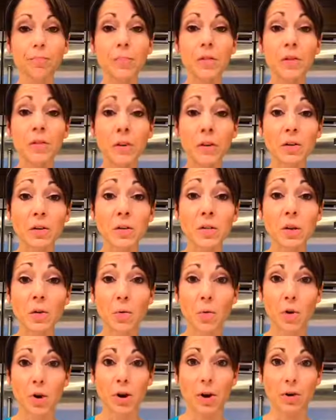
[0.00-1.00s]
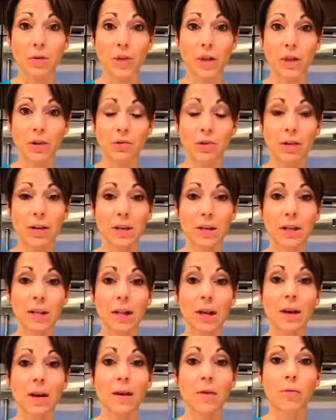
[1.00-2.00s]
there is an order that you need to
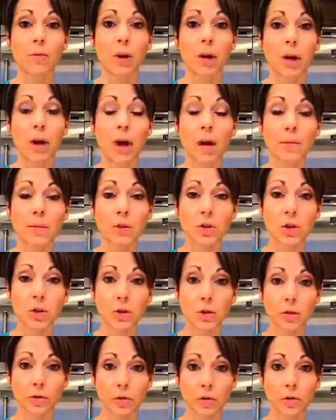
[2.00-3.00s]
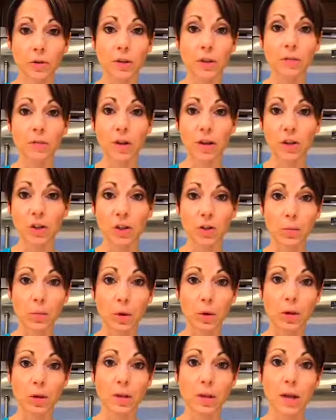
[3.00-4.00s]
think of when it comes to your fruits and
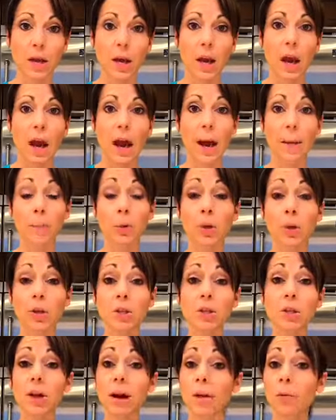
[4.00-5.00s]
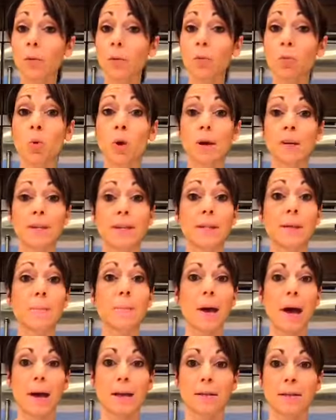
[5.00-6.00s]
vegetables. I'm going to start with what is the
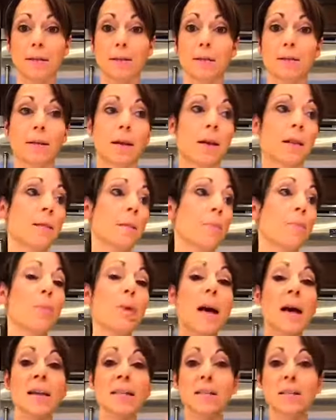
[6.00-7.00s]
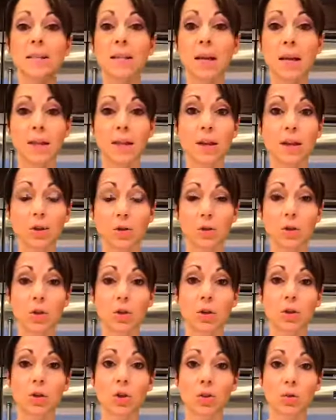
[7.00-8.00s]
best, like the best thing that you
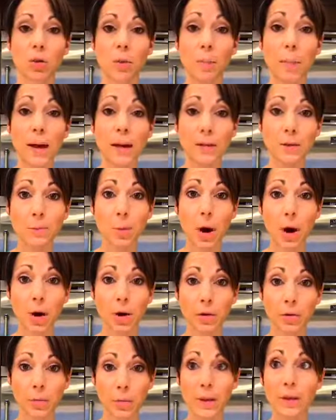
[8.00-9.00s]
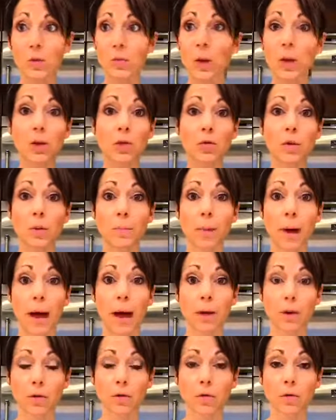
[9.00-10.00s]
could do, the best way you could
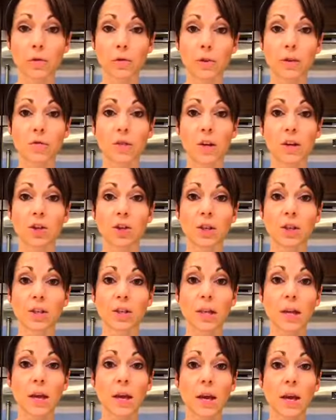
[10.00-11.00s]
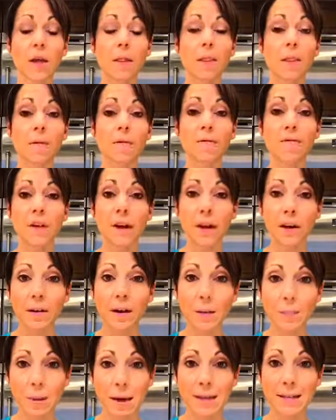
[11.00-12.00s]
buy your fruits and veggies. The
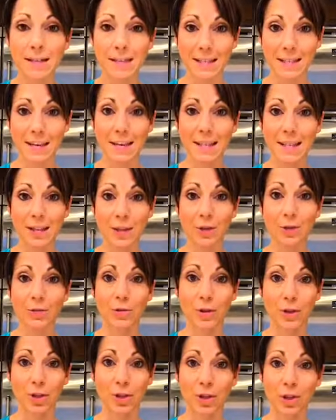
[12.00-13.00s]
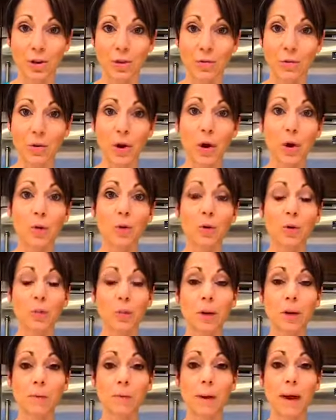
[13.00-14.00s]
very best thing that you could do would
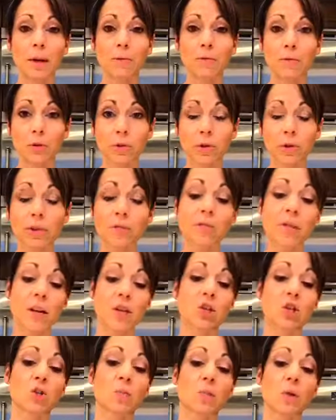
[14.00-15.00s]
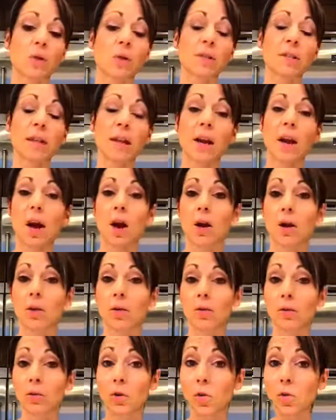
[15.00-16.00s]
be to buy fruits and vegetables that are
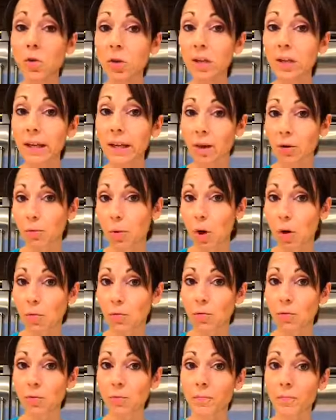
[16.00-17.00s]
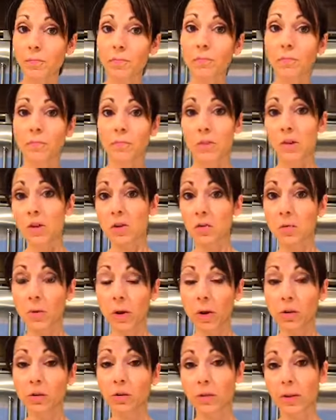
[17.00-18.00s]
locally grown near
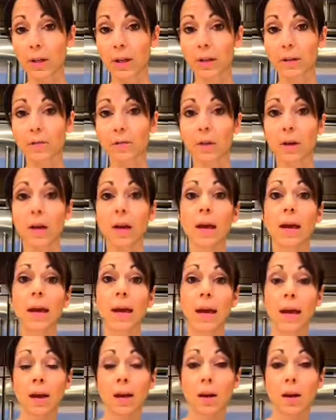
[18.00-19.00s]
where you live and